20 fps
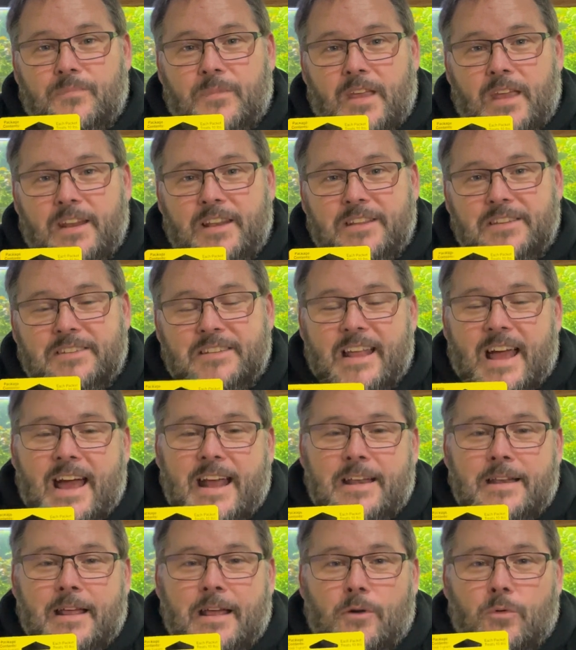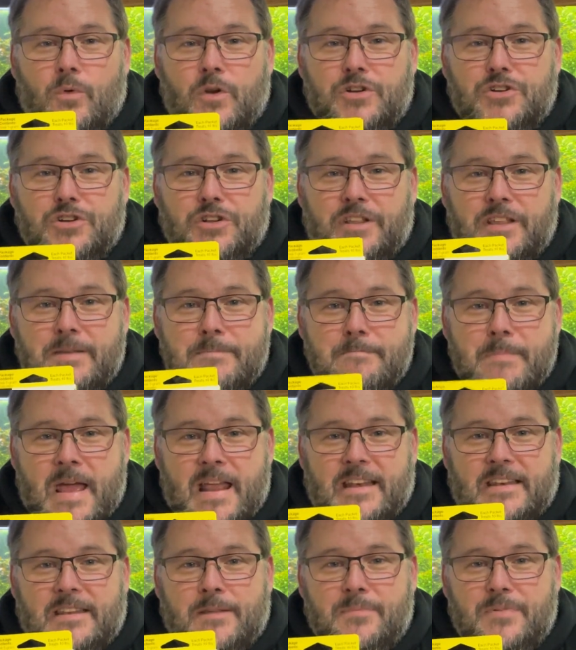It is not originally
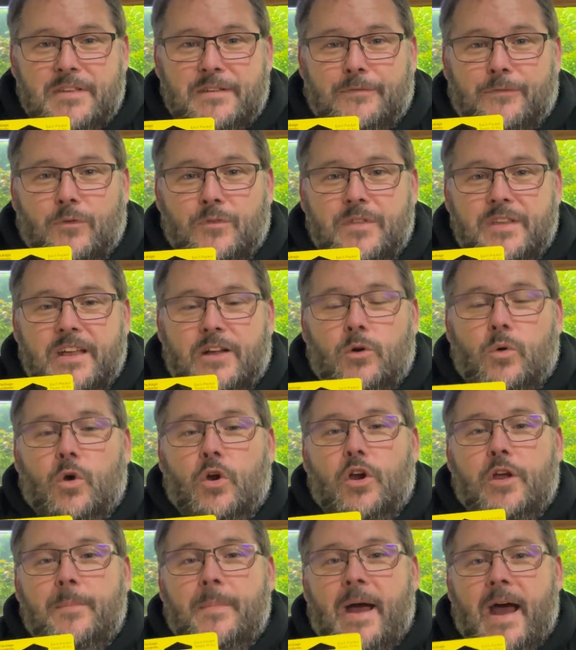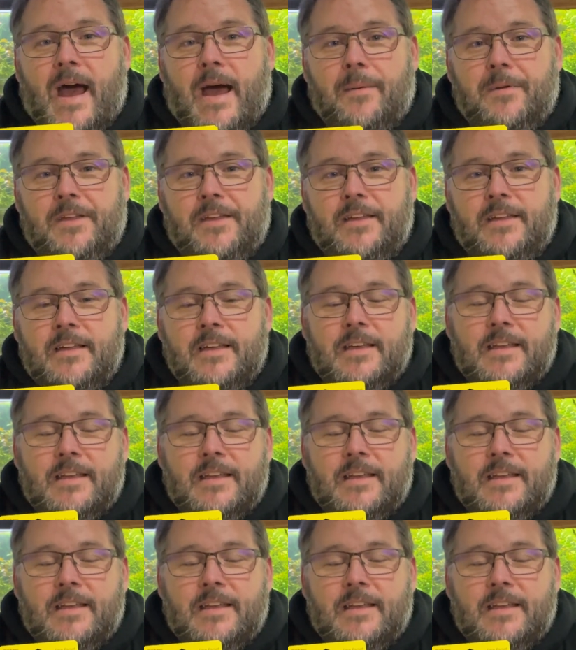meant to be for the aquarium hobby.